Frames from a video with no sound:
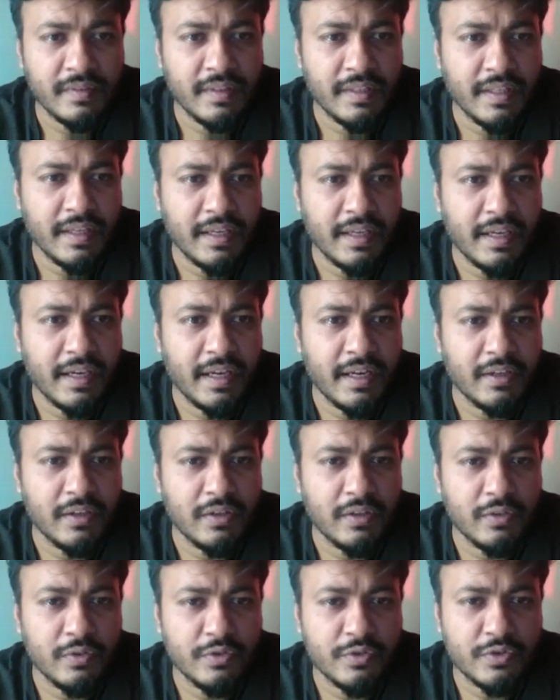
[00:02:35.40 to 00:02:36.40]
And
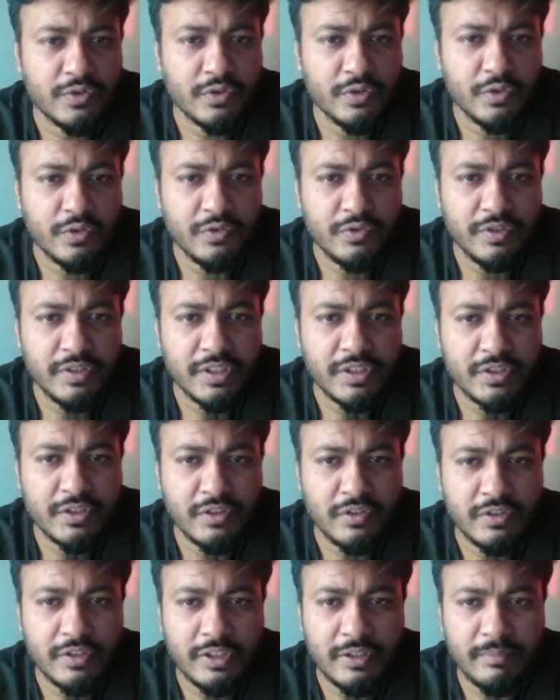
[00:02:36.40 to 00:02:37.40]
also
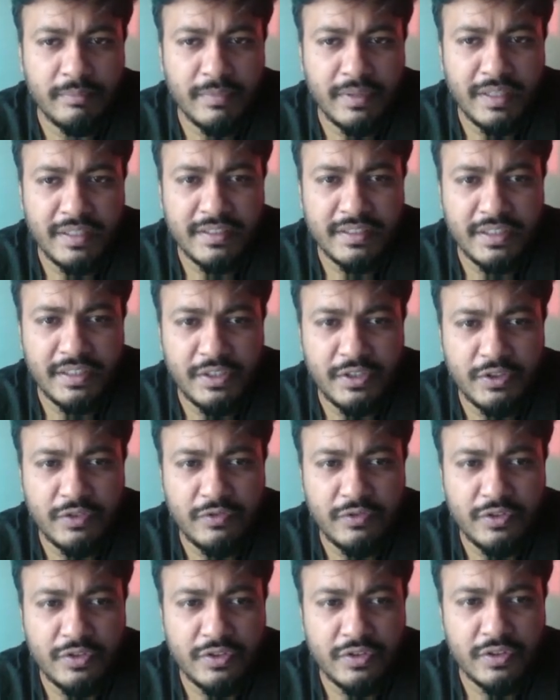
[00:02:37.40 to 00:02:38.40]
director, team manager,
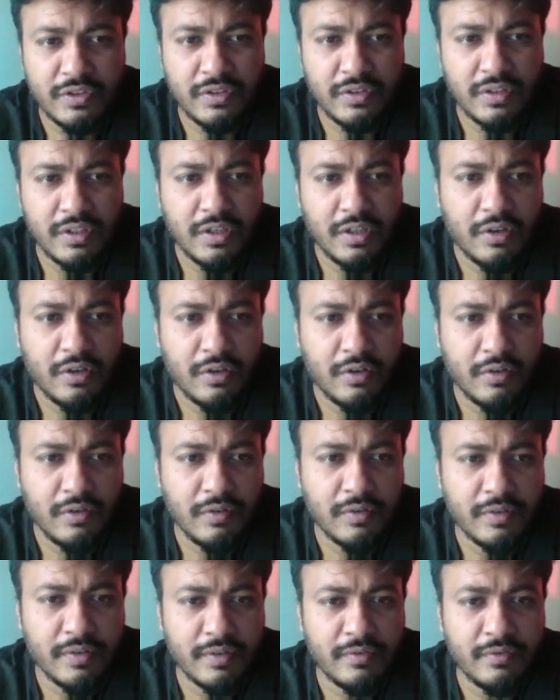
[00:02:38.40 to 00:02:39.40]
individual, or
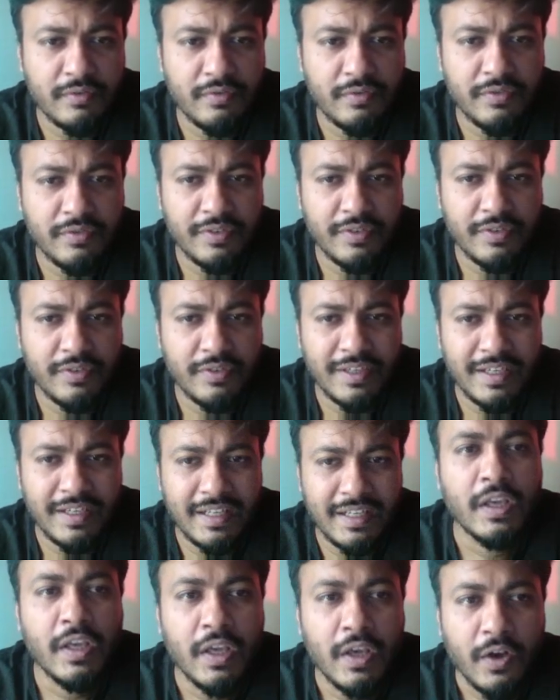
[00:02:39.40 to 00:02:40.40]

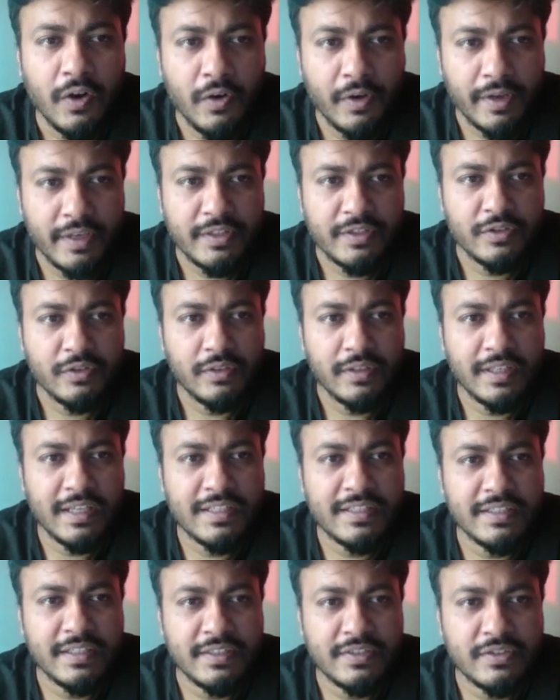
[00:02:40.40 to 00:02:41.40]
freelancer. Okay, so
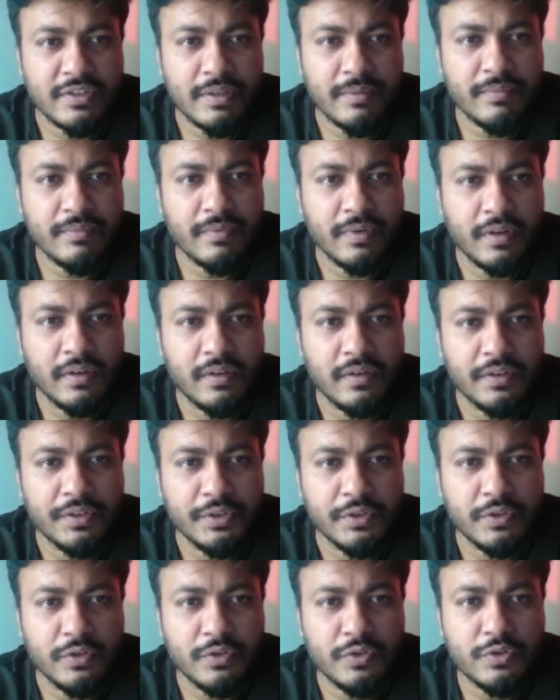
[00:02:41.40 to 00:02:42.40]
last step,
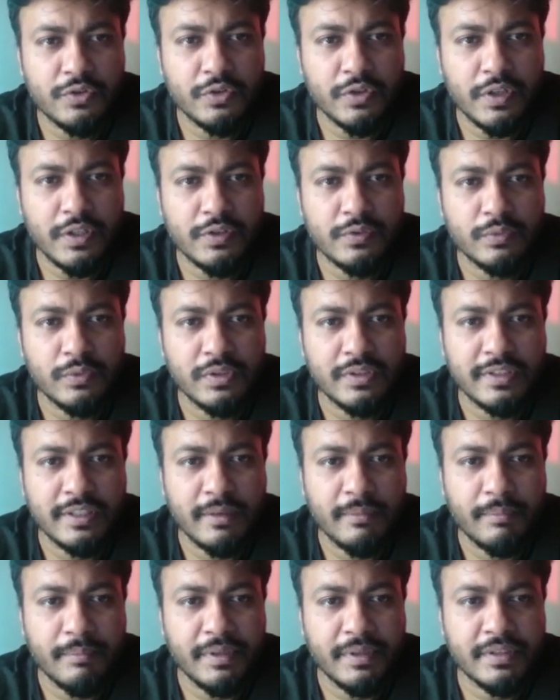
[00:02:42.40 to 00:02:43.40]
your choice will
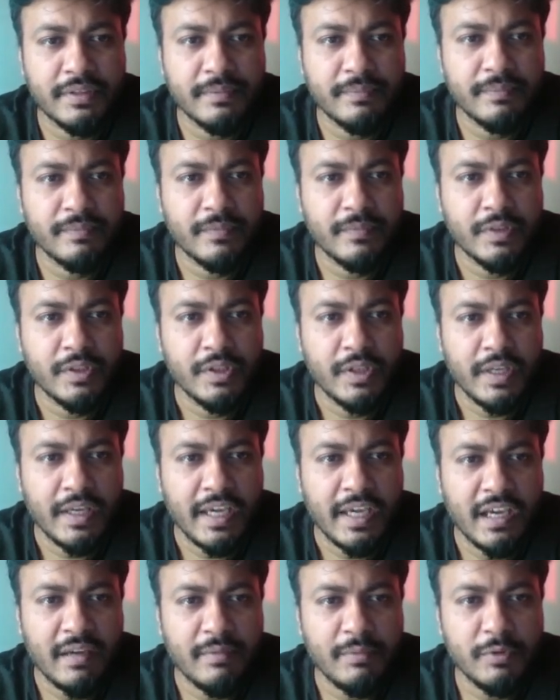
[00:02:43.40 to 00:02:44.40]
submit.
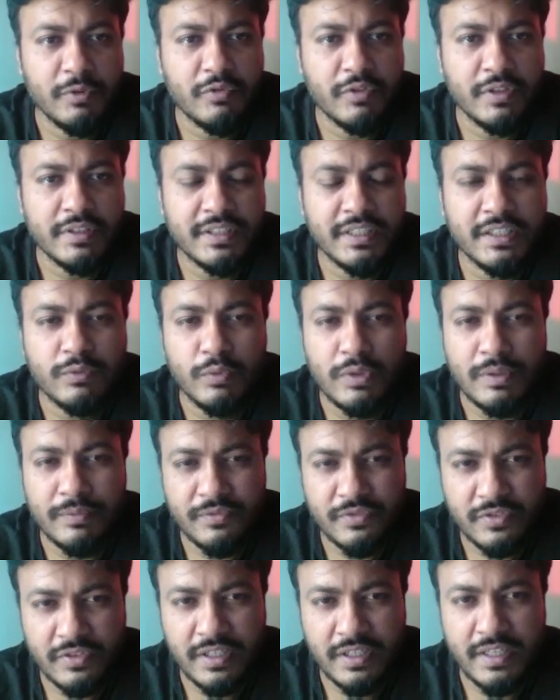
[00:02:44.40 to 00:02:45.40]
Have you created
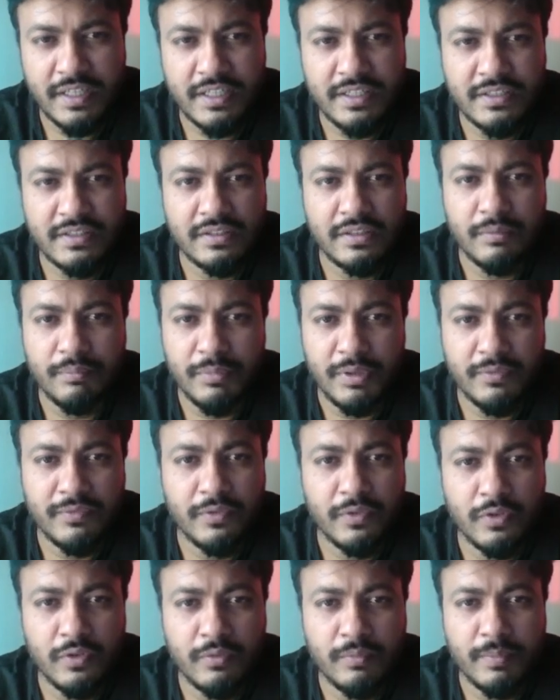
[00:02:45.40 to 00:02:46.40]
websites
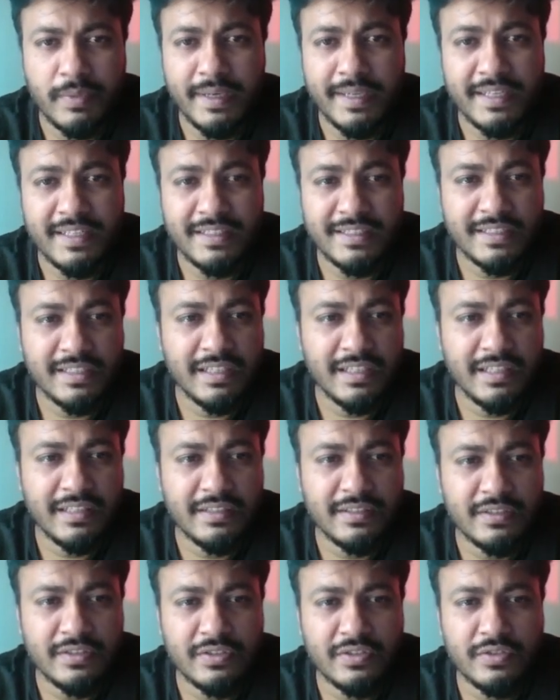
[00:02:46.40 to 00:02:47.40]
before by any
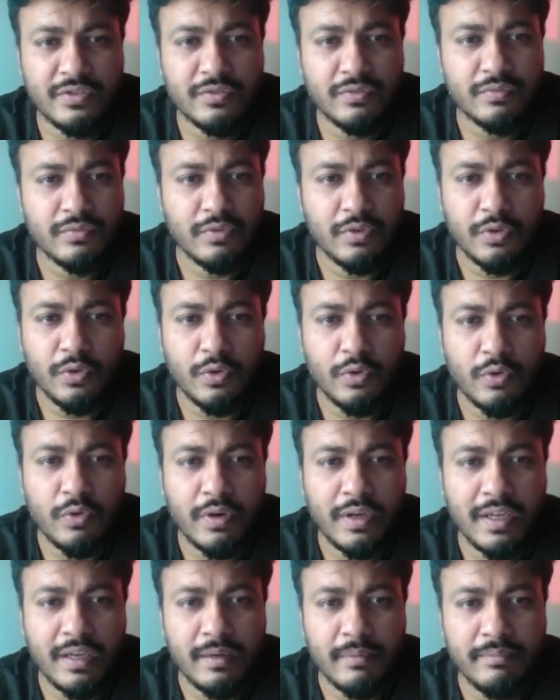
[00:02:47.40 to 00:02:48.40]
chance? No,
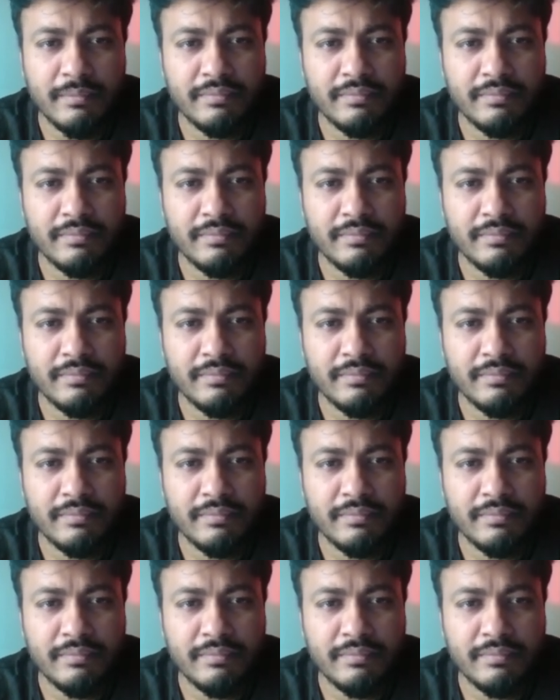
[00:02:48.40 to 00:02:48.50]
I have.